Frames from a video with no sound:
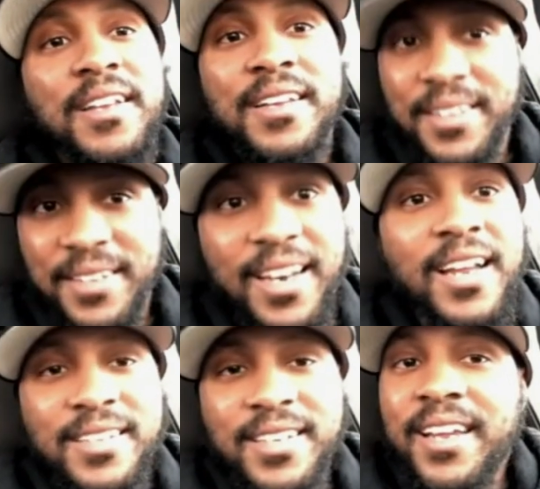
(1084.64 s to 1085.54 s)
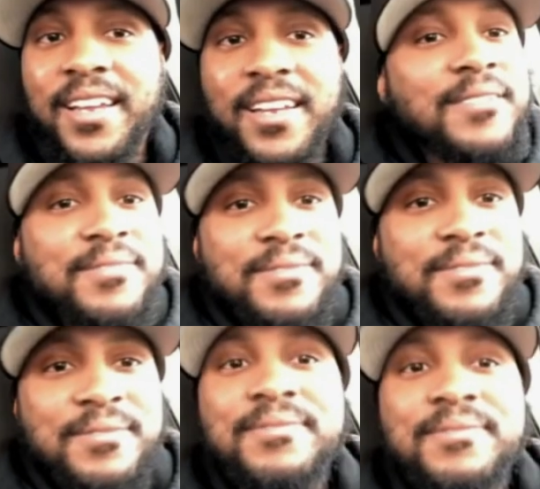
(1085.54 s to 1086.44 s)
even they were they was
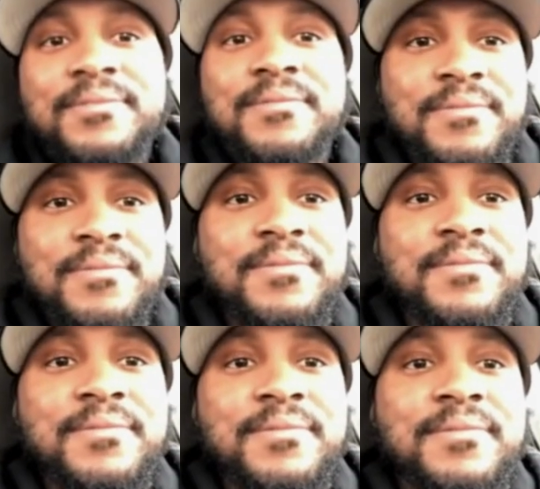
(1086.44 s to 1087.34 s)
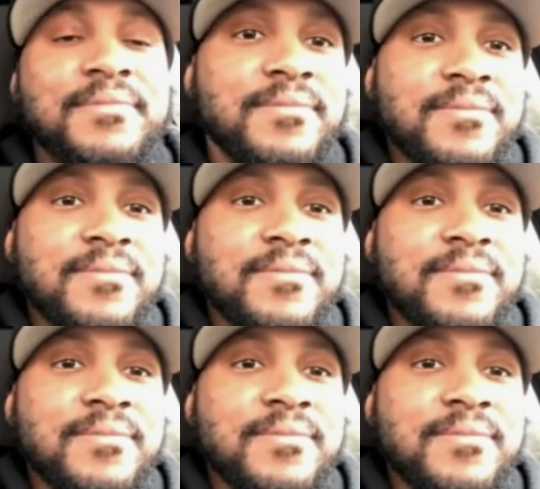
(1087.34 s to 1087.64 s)
like that.